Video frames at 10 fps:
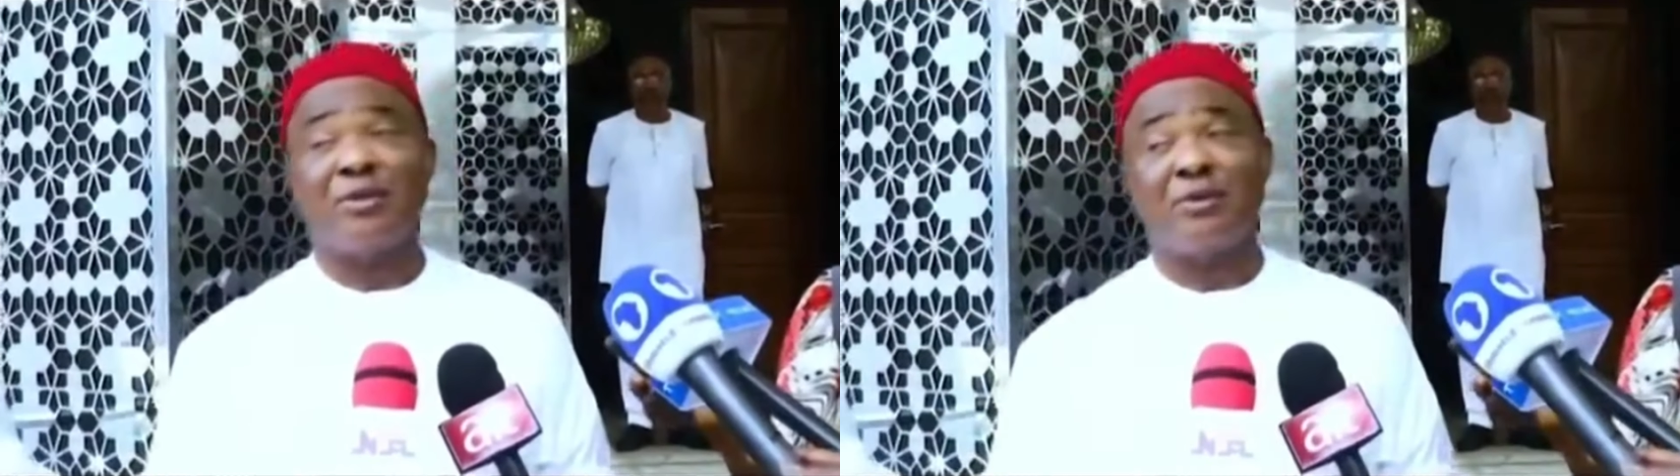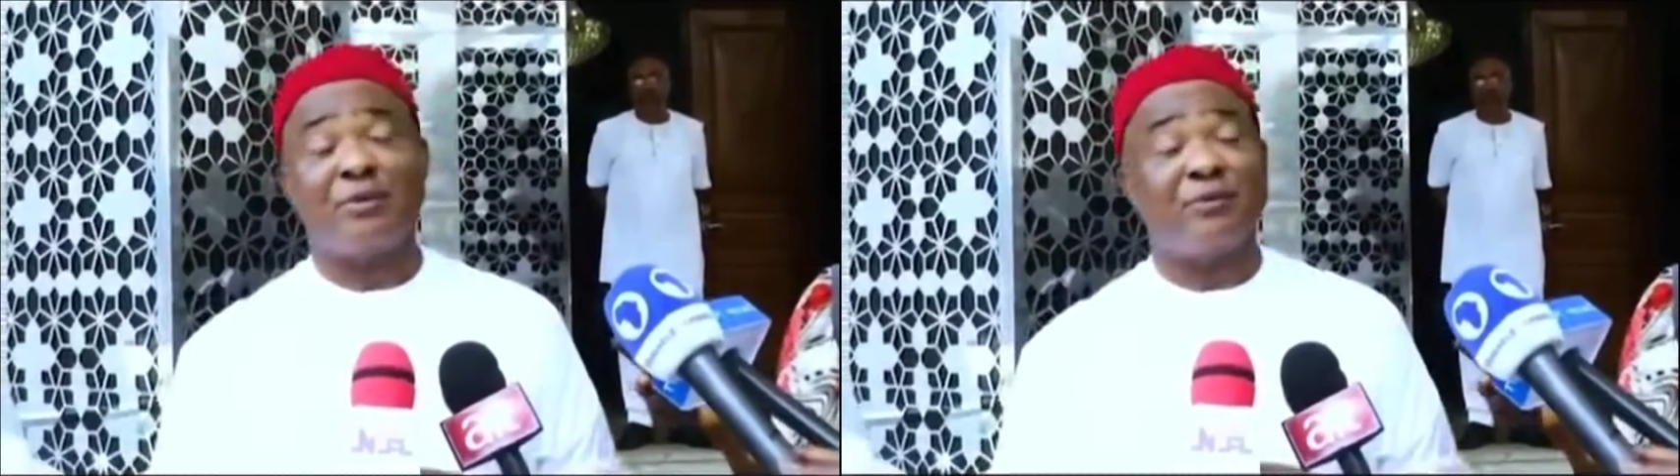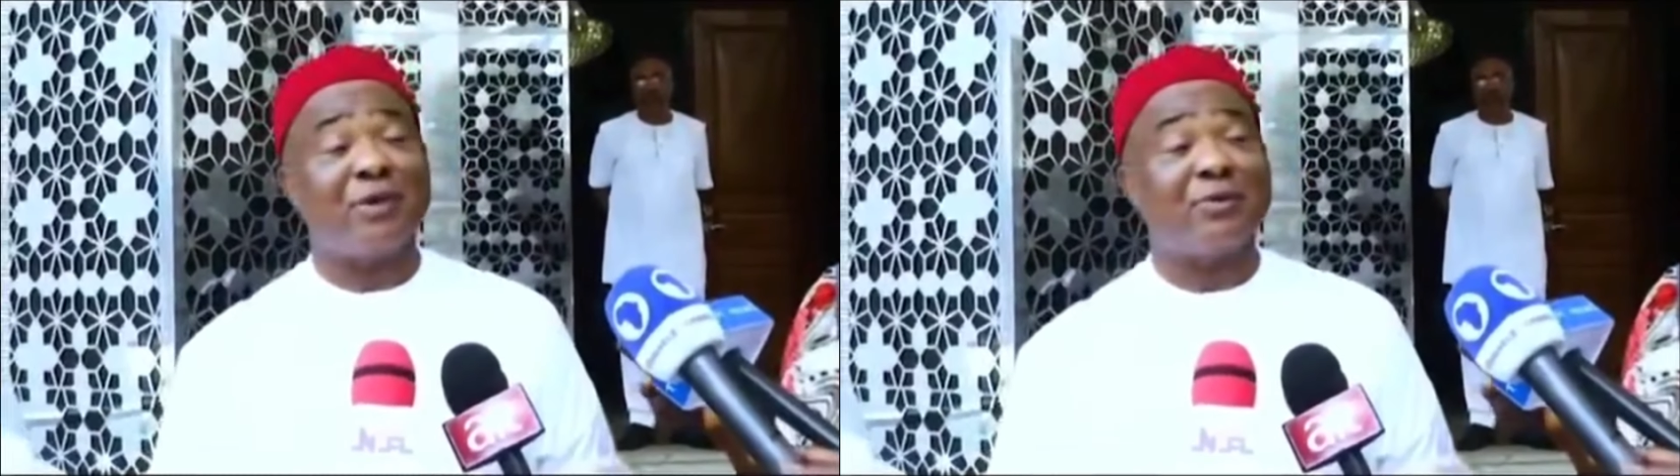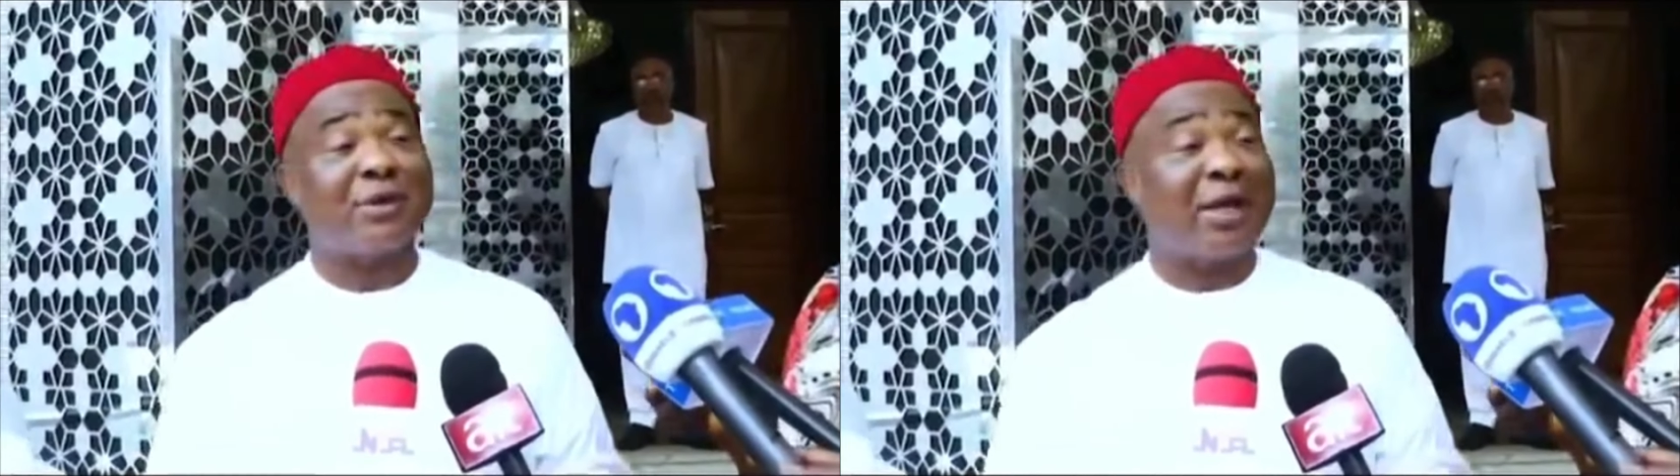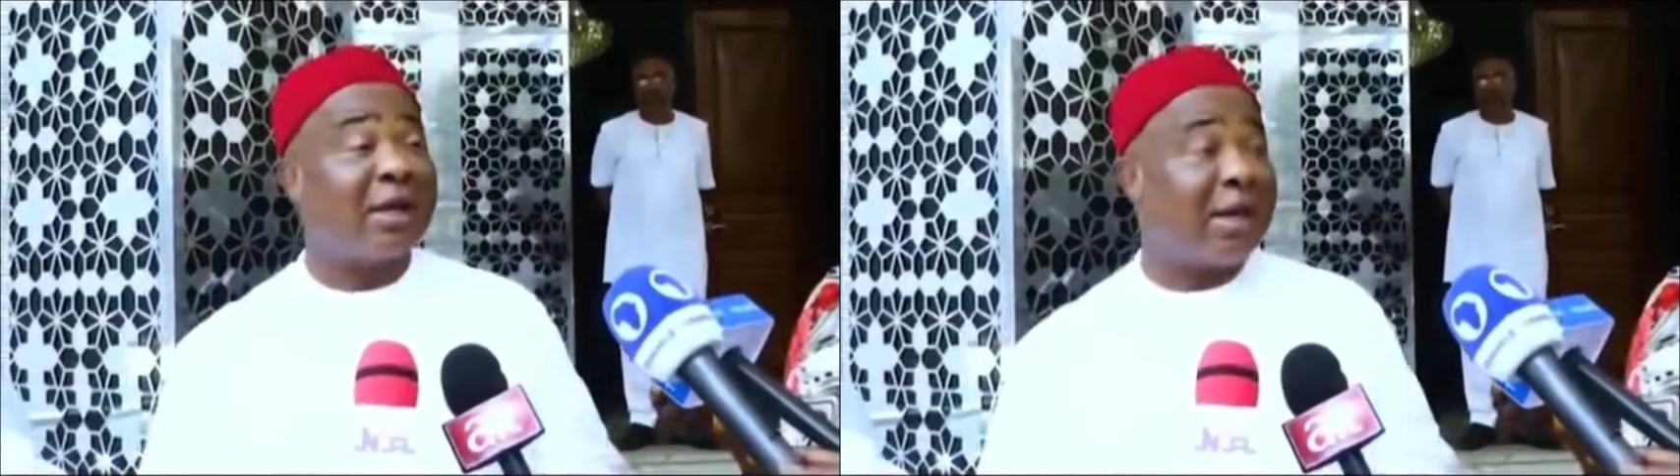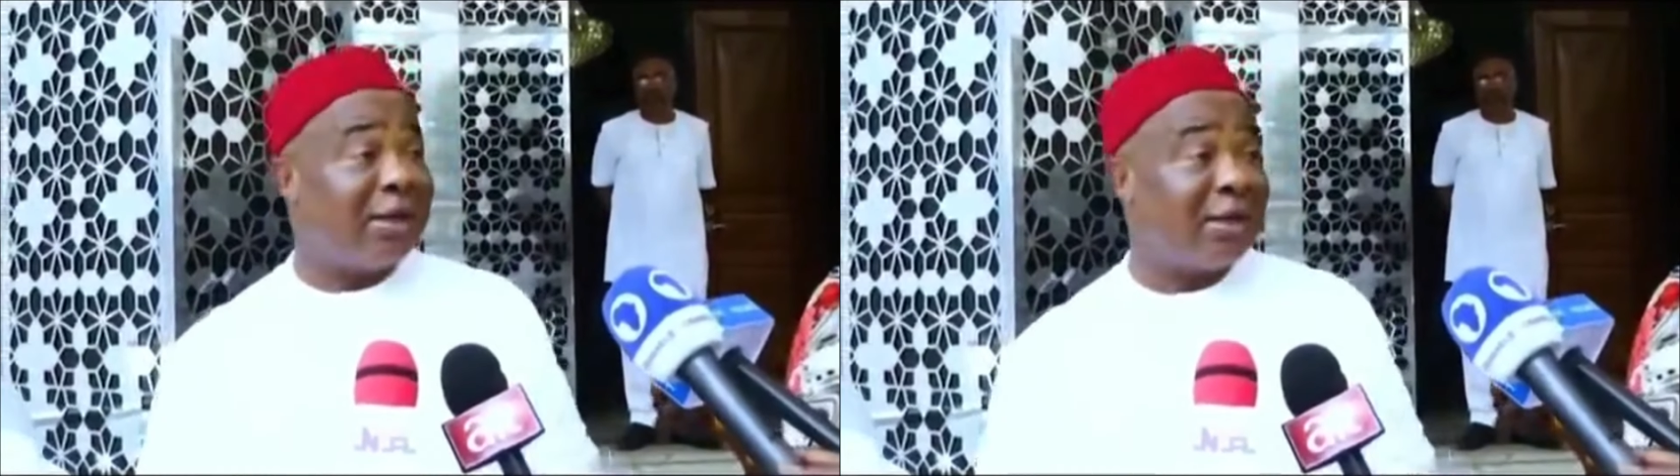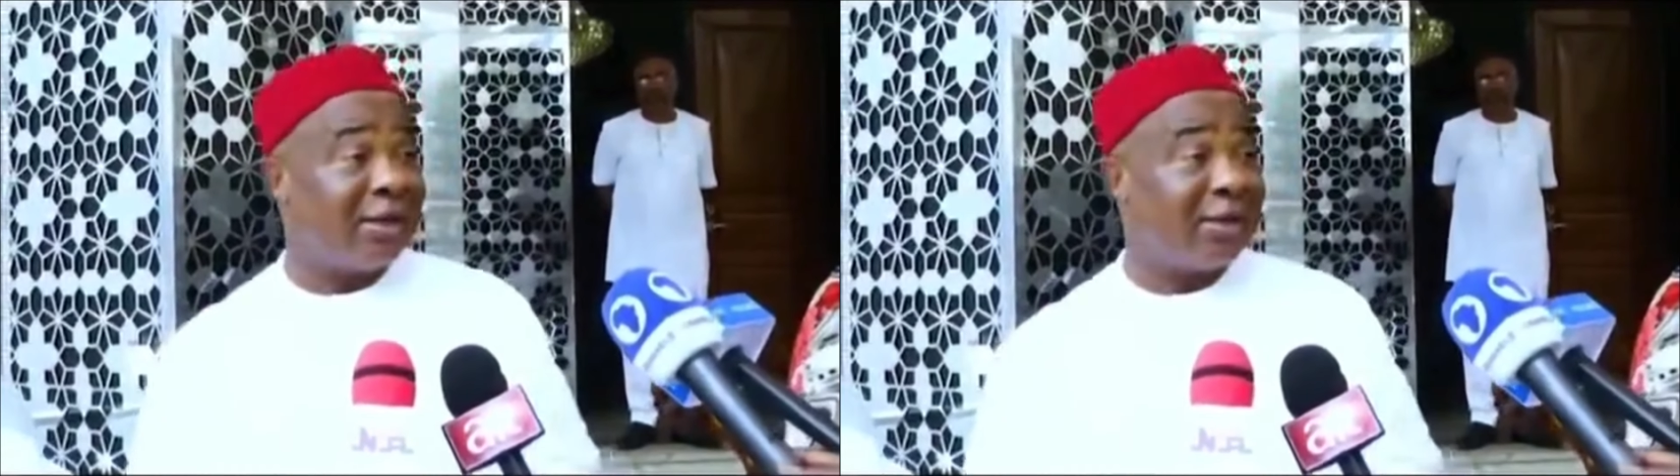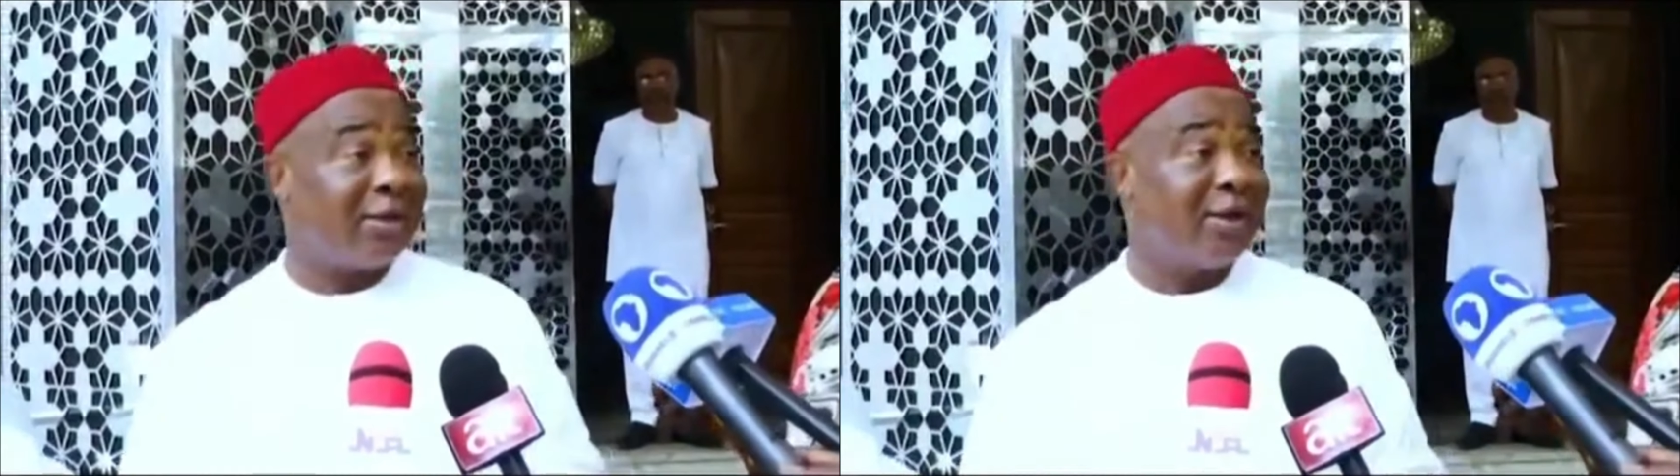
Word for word: of the vehicles are granted.